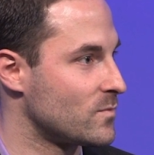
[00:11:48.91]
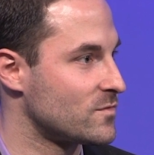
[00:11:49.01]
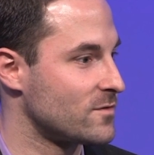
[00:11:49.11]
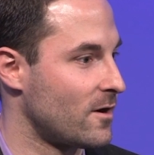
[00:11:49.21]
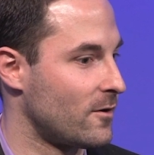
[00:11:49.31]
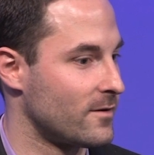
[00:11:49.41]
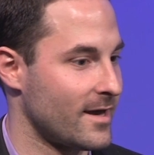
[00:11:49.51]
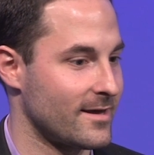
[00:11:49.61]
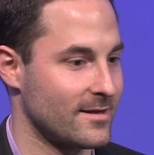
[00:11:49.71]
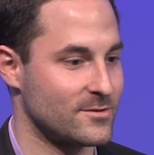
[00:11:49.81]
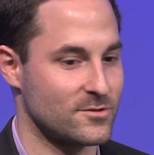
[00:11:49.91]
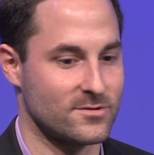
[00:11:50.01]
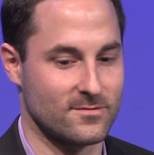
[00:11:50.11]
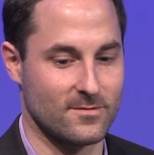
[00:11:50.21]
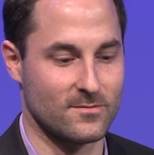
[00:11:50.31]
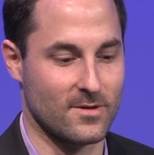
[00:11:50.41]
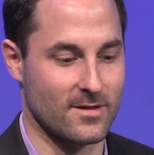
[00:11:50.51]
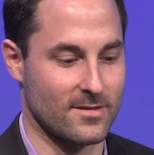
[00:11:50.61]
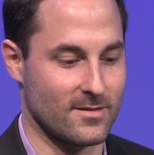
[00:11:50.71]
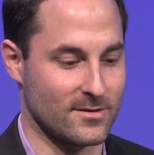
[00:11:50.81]
So it's just
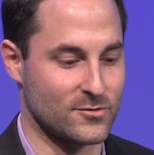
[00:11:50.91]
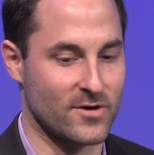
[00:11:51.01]
the